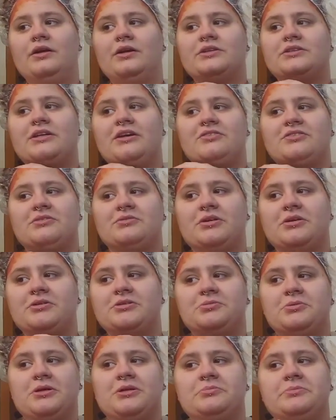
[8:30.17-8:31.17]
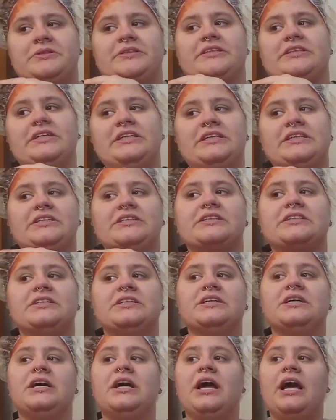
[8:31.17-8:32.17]
This stuff sometimes makes me sneeze.
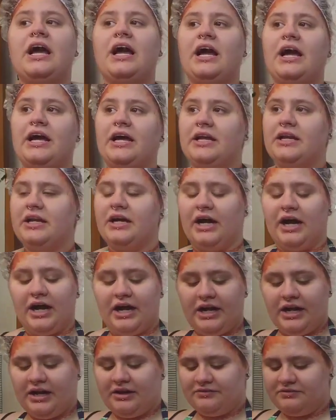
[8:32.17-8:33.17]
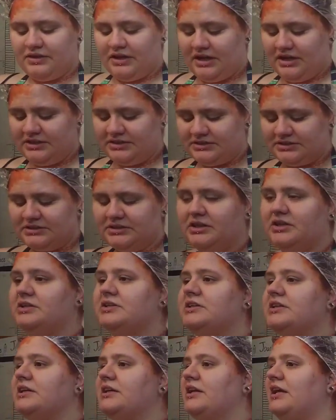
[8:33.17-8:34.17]
And I have not,
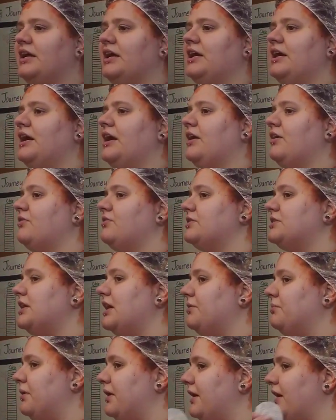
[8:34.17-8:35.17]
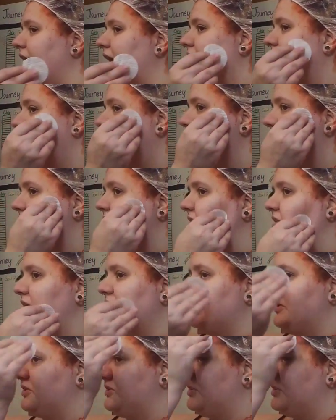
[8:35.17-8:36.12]
like, every time I had gotten this on